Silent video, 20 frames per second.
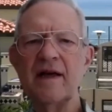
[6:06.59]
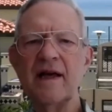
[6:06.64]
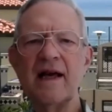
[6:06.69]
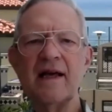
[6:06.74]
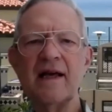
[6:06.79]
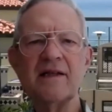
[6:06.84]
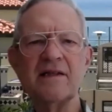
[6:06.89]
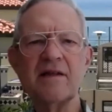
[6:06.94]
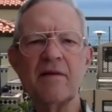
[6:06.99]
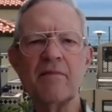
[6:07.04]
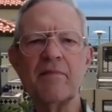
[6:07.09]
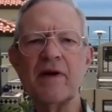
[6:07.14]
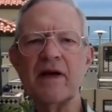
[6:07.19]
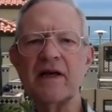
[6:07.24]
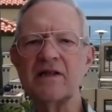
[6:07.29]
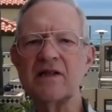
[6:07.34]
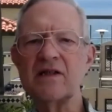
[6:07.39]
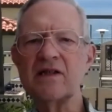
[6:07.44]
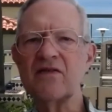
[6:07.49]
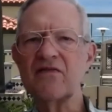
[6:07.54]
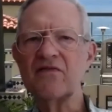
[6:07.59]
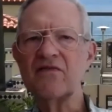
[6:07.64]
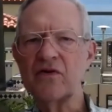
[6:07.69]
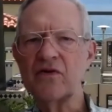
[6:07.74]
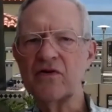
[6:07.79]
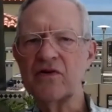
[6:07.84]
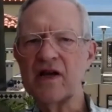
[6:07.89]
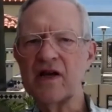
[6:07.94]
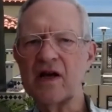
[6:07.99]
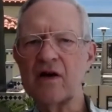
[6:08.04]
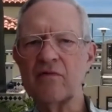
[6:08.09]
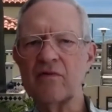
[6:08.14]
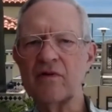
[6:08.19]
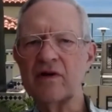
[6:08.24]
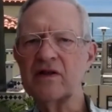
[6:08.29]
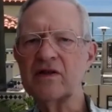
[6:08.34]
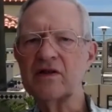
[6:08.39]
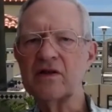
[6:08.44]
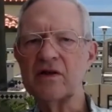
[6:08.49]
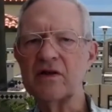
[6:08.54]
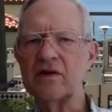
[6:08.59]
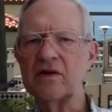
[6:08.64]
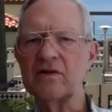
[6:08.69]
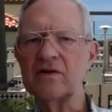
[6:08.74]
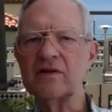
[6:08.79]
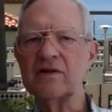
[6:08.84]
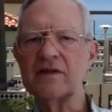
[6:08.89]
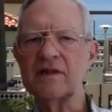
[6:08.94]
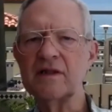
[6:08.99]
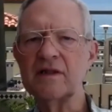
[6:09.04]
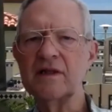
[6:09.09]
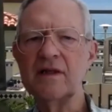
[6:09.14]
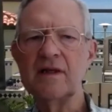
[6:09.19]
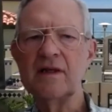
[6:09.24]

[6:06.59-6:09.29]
as the basis for their returns.